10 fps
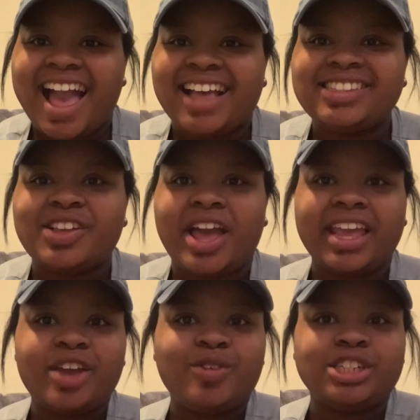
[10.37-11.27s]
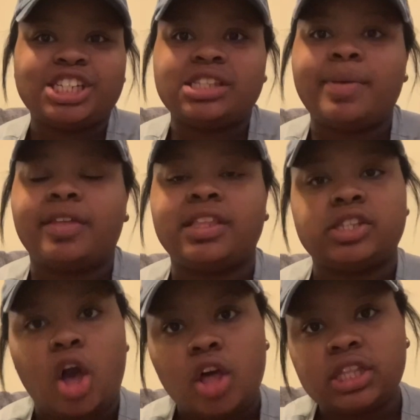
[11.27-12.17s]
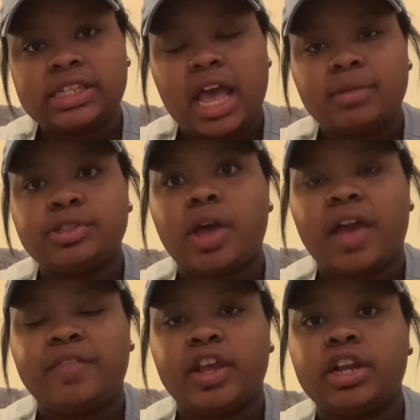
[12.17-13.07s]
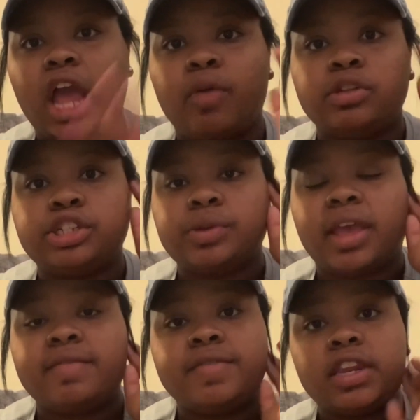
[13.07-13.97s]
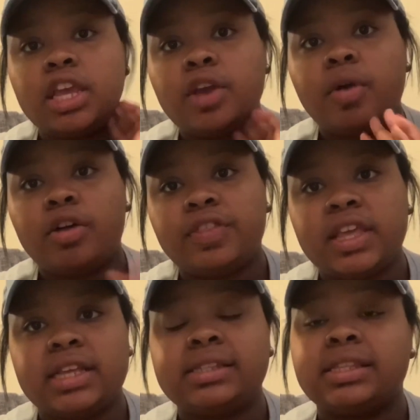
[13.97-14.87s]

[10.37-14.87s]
guys, so I get questions about this all the time, so I figured I would do a video on this.